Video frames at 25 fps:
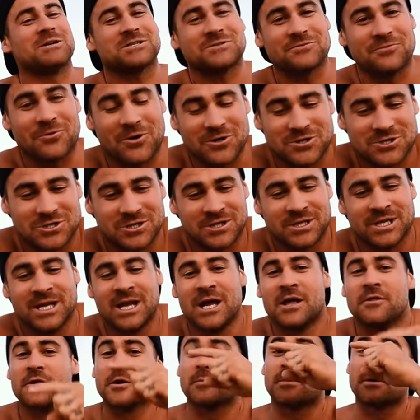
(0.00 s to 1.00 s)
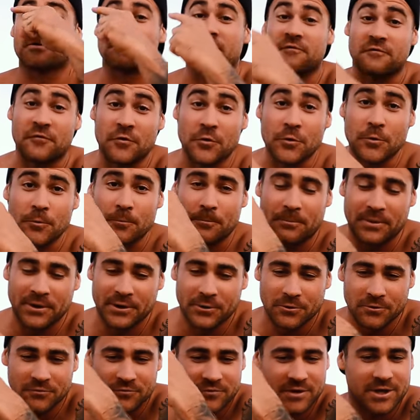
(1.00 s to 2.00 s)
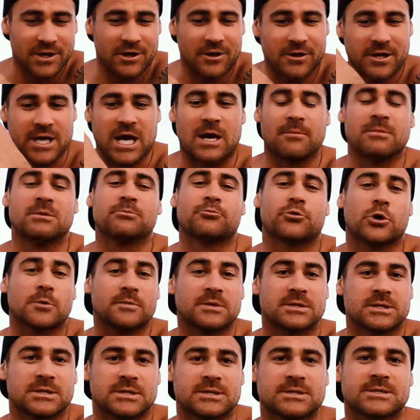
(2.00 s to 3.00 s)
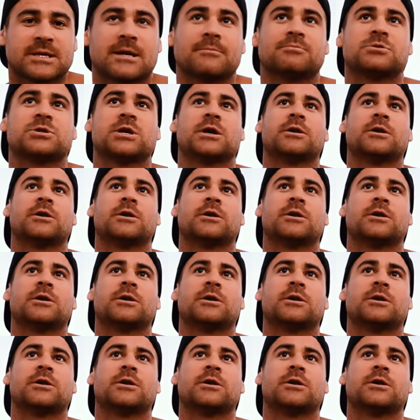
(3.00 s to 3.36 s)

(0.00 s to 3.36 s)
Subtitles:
much for watching. There'll be a full build video coming, probably to the sub